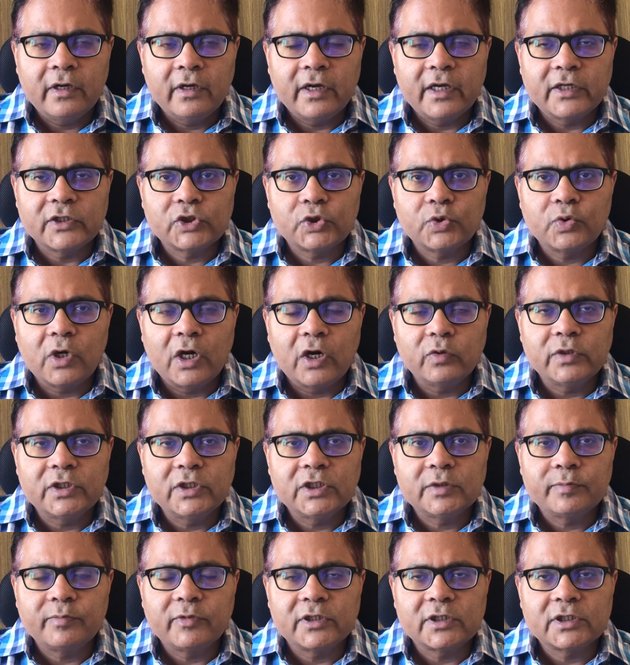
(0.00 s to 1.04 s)
as to how
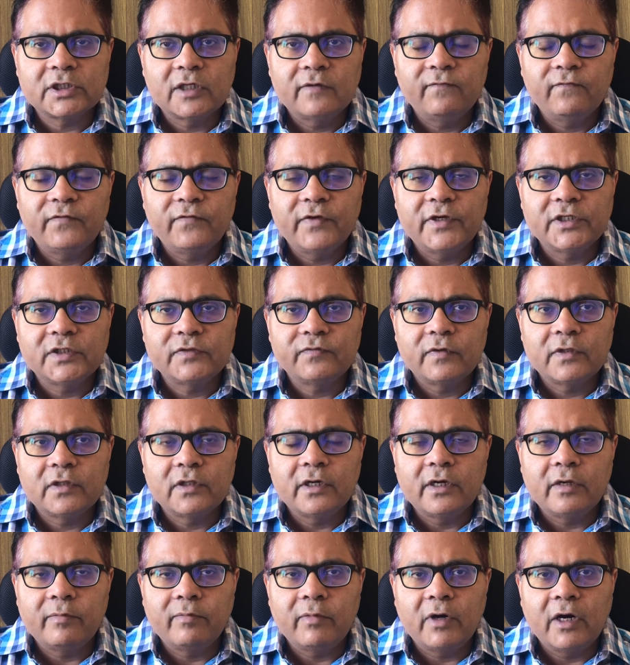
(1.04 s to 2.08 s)
this person fits with
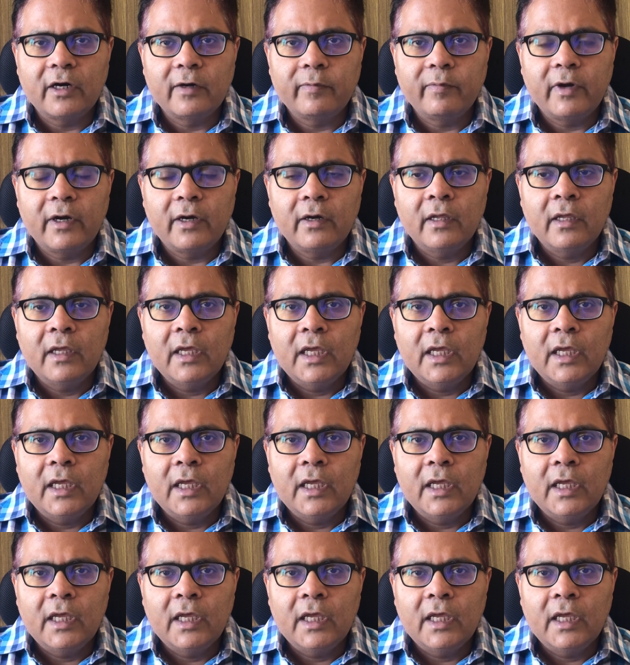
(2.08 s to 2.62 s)
the department.